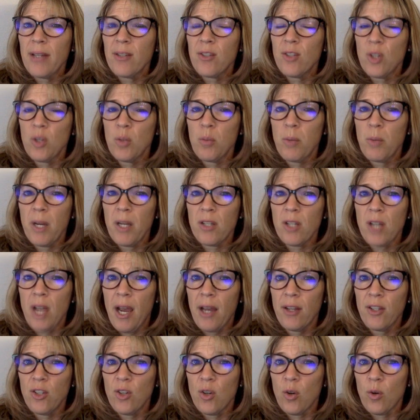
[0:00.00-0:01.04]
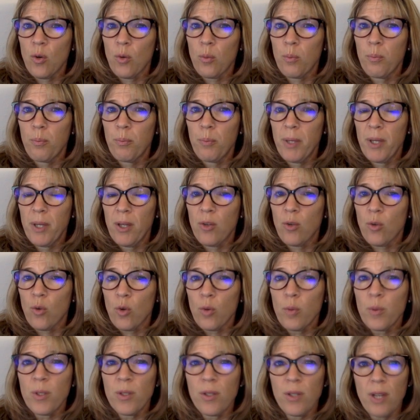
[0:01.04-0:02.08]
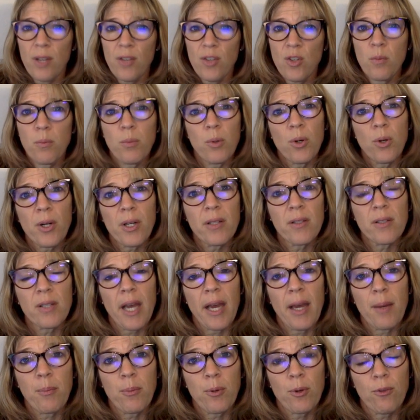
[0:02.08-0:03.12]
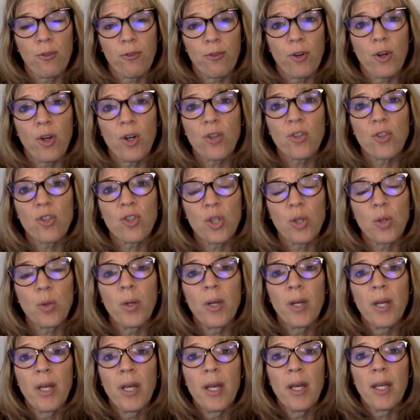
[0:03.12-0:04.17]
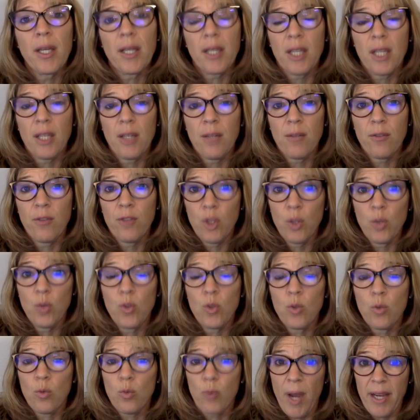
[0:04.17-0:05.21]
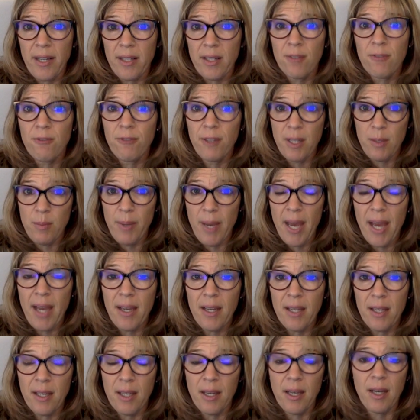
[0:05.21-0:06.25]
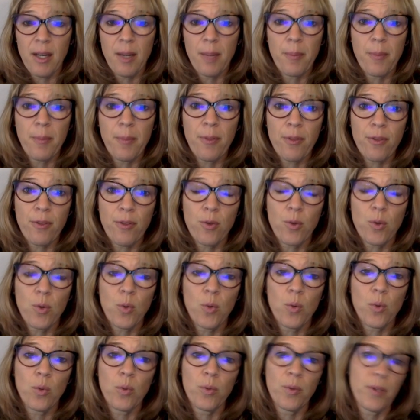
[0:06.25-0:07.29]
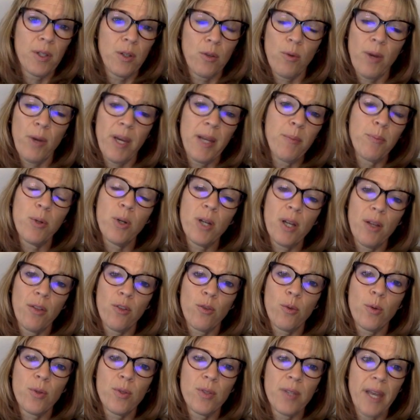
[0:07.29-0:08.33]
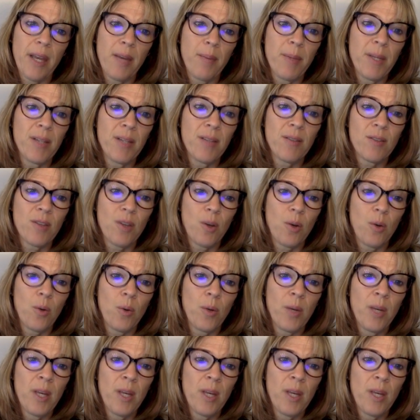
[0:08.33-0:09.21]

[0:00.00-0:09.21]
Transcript: too much on your group discussion boards. I prefer to give you direct feedback through the grade book and through assignments. So